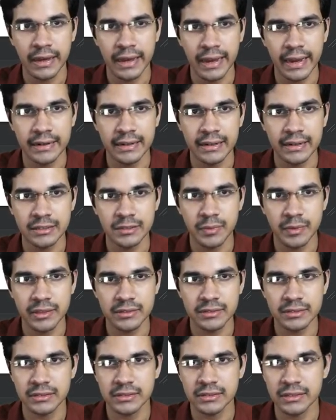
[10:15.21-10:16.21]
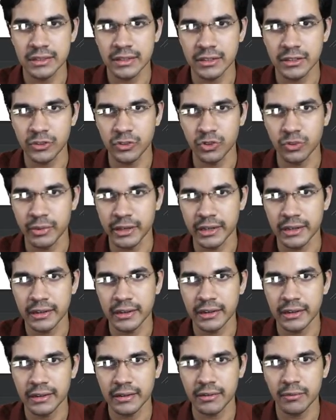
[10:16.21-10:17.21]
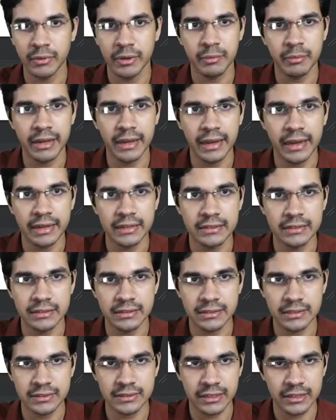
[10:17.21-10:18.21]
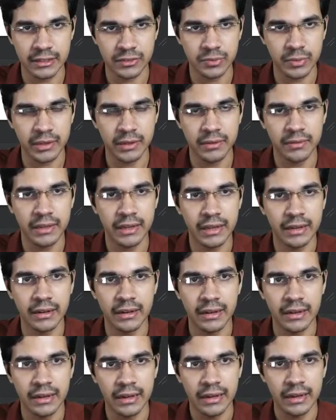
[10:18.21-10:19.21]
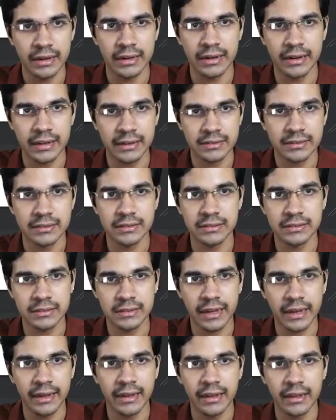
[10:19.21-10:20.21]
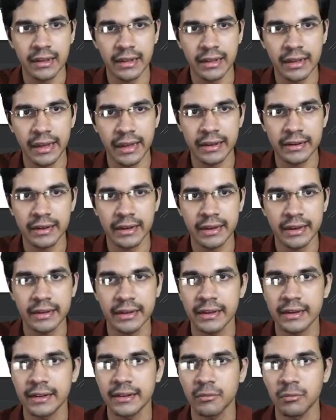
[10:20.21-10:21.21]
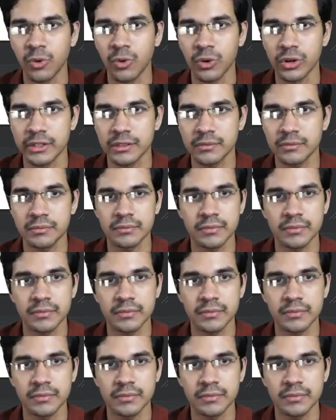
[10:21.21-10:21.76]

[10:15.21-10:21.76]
18 sp is a little too big, maybe 16 sp. Then text style, and I need it bold.